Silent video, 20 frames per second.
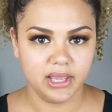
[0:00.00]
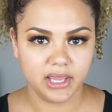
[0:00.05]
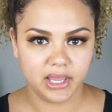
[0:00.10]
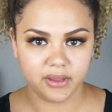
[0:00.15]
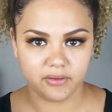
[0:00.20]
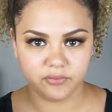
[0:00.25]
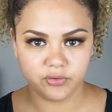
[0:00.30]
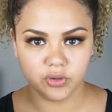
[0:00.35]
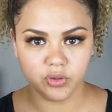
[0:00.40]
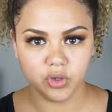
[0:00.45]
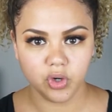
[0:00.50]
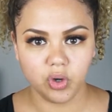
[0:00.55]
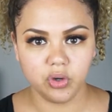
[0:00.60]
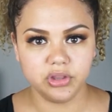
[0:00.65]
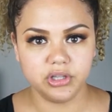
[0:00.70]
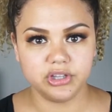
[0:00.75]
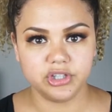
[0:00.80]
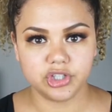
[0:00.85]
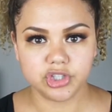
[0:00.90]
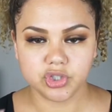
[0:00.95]
If you know
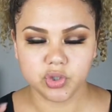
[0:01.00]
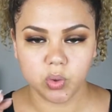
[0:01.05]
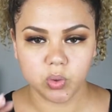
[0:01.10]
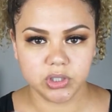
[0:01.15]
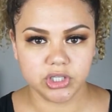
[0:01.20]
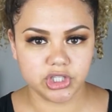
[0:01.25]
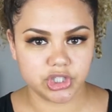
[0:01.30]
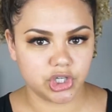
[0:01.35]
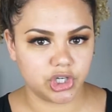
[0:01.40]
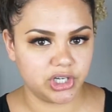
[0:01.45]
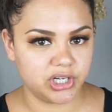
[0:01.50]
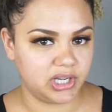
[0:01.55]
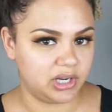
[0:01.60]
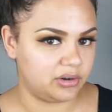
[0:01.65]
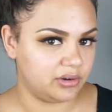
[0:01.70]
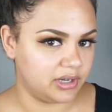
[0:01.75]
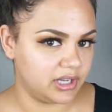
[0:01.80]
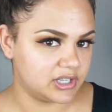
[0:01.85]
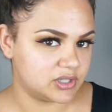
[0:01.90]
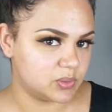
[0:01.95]
that there's only certain
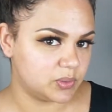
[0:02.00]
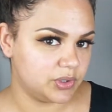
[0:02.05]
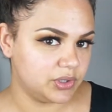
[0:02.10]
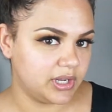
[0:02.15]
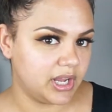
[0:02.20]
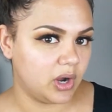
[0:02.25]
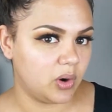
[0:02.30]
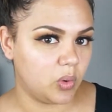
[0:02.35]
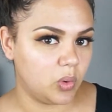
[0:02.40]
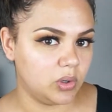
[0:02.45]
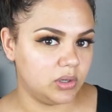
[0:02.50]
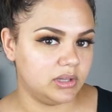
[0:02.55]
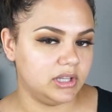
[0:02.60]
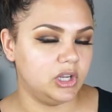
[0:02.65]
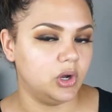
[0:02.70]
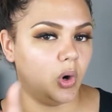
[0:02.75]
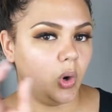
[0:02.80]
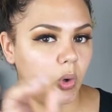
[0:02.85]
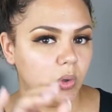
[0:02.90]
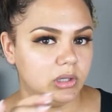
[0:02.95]
areas where you get
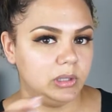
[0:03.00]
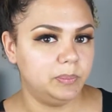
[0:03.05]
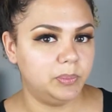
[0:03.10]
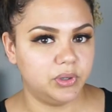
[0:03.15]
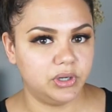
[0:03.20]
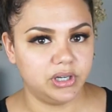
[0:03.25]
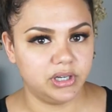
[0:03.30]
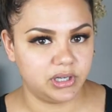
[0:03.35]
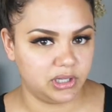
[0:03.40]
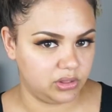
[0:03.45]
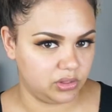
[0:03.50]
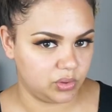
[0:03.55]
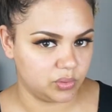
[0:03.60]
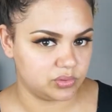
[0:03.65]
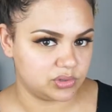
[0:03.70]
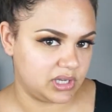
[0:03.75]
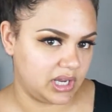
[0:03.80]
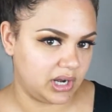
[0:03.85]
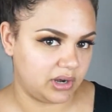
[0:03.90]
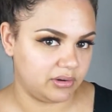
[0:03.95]
oily, only put it in
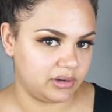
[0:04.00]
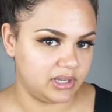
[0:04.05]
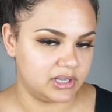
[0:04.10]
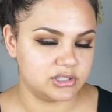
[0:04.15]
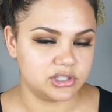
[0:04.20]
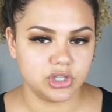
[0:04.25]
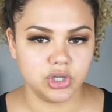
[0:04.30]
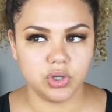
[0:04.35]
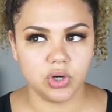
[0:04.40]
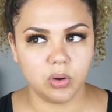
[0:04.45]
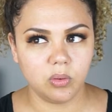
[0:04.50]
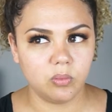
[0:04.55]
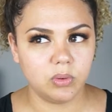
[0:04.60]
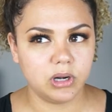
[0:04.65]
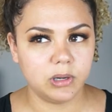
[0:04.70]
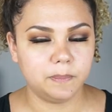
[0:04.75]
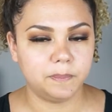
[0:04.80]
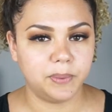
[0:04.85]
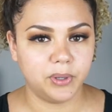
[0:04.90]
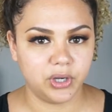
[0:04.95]
those areas. You don't
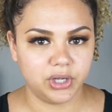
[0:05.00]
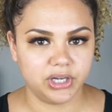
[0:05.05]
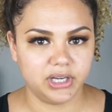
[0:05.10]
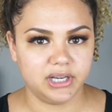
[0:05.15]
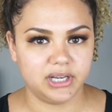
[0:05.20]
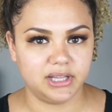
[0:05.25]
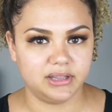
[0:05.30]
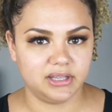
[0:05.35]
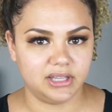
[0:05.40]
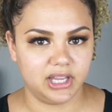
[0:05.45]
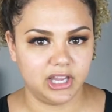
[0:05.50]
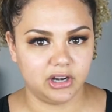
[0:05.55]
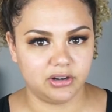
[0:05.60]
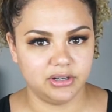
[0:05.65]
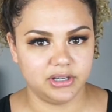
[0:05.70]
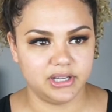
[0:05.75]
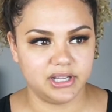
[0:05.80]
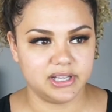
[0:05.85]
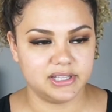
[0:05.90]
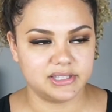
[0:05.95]
want to put it in the
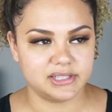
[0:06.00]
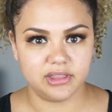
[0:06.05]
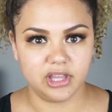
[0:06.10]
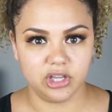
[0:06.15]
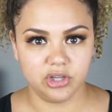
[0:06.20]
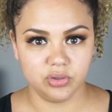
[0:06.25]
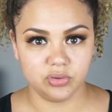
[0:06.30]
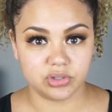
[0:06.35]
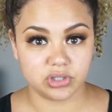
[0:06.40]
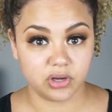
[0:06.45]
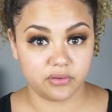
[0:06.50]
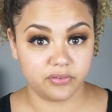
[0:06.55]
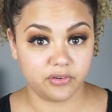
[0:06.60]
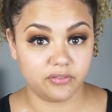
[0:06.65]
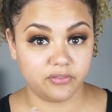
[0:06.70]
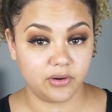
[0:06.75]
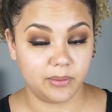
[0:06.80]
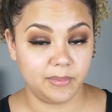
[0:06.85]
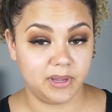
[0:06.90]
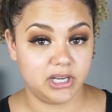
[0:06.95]
areas that you suffer
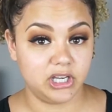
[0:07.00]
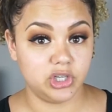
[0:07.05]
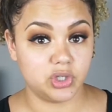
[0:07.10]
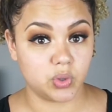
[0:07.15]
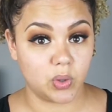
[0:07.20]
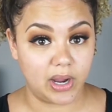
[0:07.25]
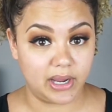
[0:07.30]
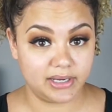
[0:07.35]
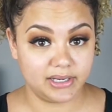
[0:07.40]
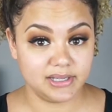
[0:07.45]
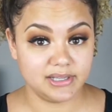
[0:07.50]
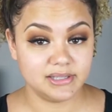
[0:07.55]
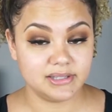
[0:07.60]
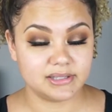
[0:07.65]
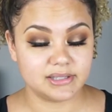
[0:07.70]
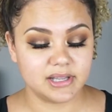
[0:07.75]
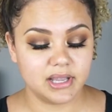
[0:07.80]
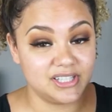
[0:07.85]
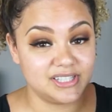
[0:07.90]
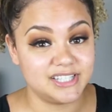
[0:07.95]
from any
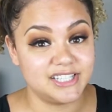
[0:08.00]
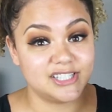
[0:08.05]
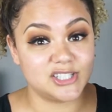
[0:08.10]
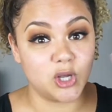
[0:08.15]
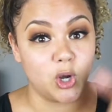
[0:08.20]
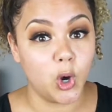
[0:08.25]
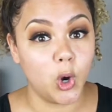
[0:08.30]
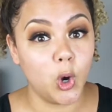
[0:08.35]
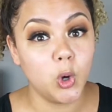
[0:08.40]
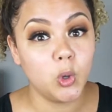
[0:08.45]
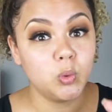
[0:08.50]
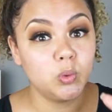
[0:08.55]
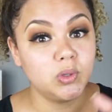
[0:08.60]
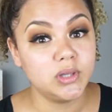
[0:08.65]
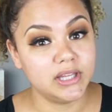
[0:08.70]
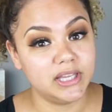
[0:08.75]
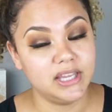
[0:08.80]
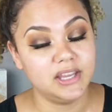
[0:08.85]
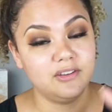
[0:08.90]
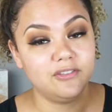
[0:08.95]
dryness. This is
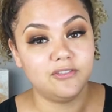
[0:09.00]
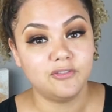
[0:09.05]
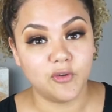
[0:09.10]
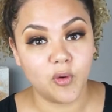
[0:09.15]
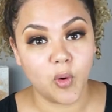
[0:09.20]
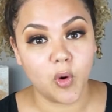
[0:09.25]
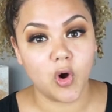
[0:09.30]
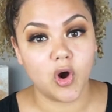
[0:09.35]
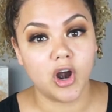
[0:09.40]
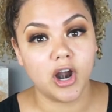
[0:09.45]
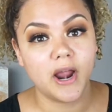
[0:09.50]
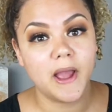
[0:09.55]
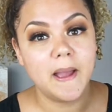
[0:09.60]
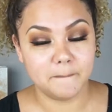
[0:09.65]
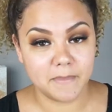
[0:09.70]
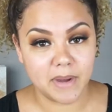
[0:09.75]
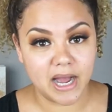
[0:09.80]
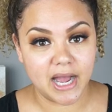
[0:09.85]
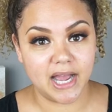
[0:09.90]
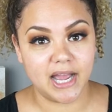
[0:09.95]
only for
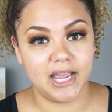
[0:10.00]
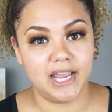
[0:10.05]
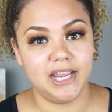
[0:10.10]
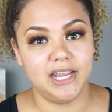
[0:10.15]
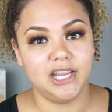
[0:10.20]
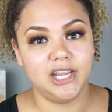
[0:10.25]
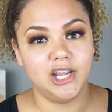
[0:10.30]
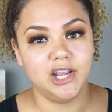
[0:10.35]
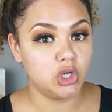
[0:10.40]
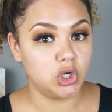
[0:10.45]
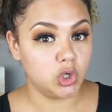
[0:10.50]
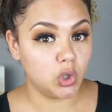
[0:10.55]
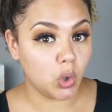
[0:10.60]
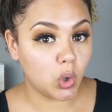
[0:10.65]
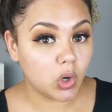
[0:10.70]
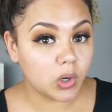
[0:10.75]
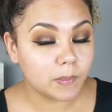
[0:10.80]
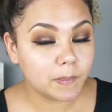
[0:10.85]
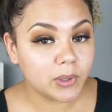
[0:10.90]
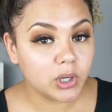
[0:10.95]
my
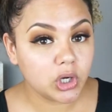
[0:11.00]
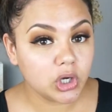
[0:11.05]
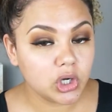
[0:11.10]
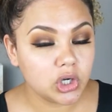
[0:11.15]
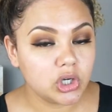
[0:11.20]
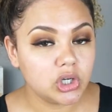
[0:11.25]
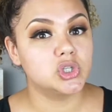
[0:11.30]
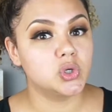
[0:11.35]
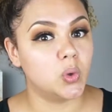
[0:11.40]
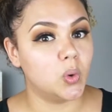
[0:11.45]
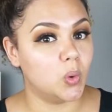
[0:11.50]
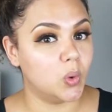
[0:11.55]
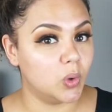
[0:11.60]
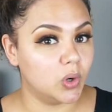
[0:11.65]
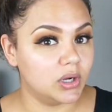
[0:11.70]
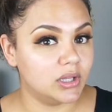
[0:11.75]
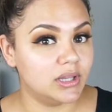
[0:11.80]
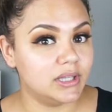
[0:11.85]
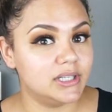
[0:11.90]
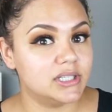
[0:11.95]
normal to
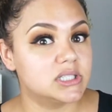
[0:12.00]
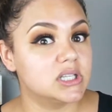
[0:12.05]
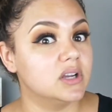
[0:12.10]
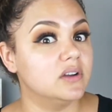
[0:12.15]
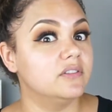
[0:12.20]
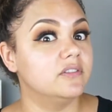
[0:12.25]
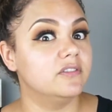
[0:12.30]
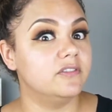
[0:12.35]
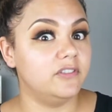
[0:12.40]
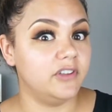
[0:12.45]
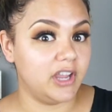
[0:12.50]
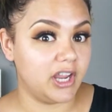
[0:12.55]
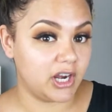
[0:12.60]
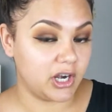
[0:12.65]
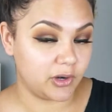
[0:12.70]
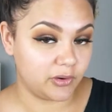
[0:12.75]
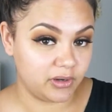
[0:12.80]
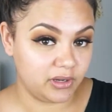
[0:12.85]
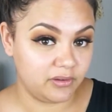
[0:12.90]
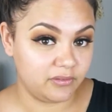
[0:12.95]
oily to
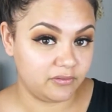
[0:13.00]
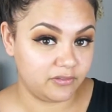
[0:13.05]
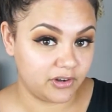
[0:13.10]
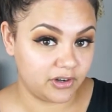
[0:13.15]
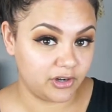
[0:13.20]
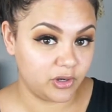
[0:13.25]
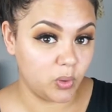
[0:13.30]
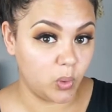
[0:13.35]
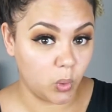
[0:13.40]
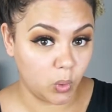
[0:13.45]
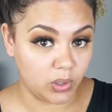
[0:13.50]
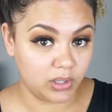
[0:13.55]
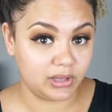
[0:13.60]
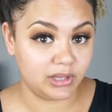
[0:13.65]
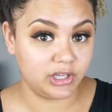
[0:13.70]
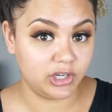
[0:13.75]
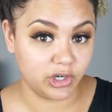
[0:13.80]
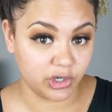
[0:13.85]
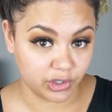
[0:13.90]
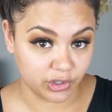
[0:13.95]
very, very
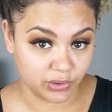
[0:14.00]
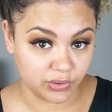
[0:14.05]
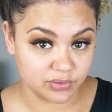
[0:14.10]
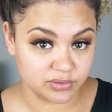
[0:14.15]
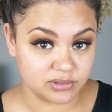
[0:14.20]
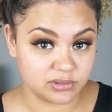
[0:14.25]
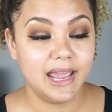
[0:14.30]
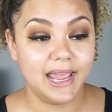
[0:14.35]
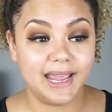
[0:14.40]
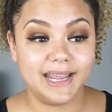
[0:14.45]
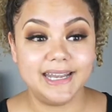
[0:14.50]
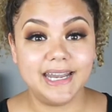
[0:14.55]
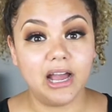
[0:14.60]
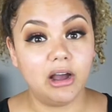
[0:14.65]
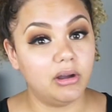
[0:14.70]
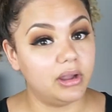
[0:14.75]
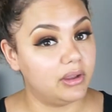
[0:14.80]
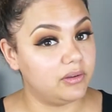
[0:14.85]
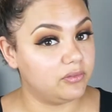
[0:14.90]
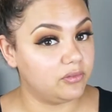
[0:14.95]
oily girls. And
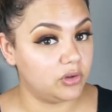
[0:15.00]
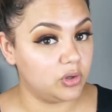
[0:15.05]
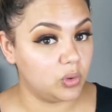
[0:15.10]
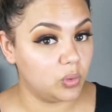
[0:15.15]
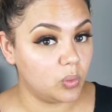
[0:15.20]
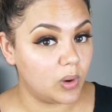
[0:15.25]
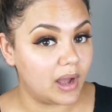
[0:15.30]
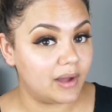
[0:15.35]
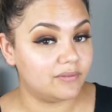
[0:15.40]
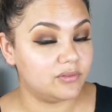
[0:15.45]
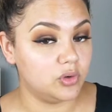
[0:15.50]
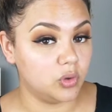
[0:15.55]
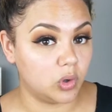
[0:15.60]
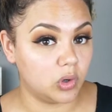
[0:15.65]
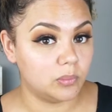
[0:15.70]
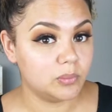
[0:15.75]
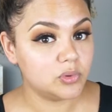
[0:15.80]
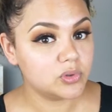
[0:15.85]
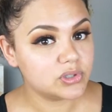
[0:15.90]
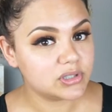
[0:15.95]
now if you have
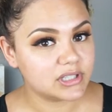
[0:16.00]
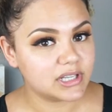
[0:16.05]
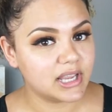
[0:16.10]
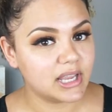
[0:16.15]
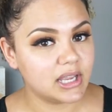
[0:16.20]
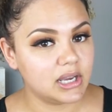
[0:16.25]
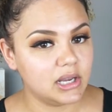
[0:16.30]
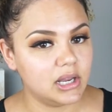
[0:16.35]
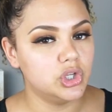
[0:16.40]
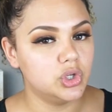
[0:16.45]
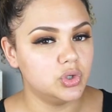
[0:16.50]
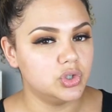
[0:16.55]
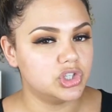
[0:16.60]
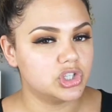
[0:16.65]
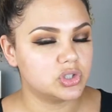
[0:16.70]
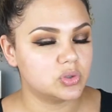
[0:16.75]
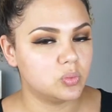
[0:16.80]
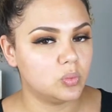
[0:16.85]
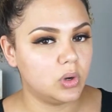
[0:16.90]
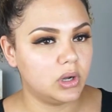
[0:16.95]
normal skin, you
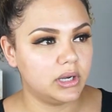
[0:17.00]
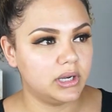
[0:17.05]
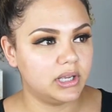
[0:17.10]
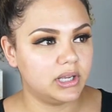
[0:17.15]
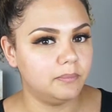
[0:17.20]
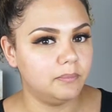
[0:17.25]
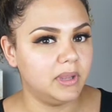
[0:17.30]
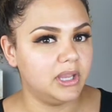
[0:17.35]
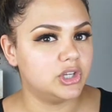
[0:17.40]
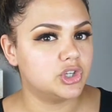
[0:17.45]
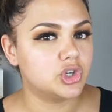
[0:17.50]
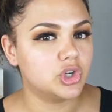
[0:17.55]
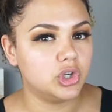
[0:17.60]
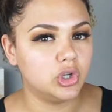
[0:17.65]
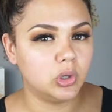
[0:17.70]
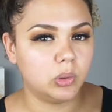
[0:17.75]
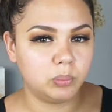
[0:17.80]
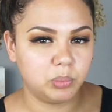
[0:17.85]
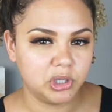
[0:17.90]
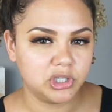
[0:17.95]
just want to make sure you
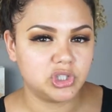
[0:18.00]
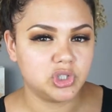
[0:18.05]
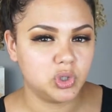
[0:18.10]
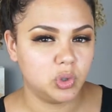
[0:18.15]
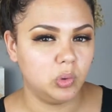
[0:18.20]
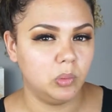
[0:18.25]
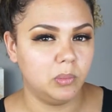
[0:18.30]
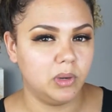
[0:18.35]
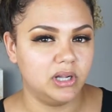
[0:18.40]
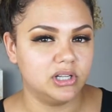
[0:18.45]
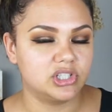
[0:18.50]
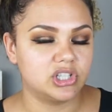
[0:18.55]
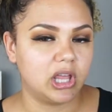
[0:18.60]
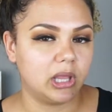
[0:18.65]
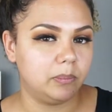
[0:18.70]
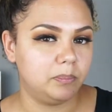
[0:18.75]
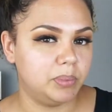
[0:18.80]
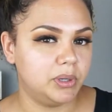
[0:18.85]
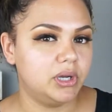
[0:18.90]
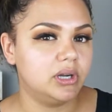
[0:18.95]
don't put too much.
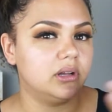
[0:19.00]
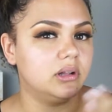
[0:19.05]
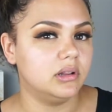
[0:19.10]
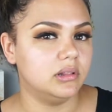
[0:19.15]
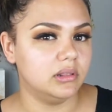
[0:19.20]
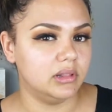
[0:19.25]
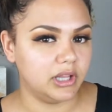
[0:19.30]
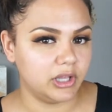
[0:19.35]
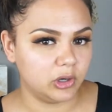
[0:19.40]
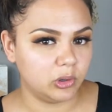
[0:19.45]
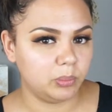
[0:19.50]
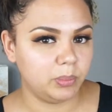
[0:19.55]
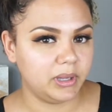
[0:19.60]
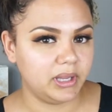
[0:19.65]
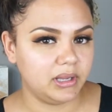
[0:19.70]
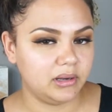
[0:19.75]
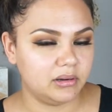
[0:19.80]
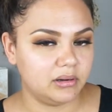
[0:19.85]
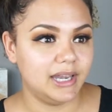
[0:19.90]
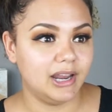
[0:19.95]
Like, put a little
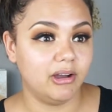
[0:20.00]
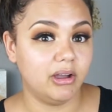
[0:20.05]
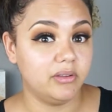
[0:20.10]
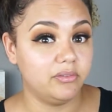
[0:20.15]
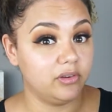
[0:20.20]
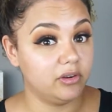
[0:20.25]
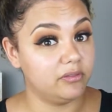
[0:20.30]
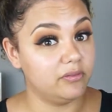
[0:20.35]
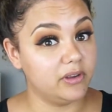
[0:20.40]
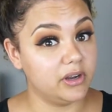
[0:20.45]
bit. Now if you're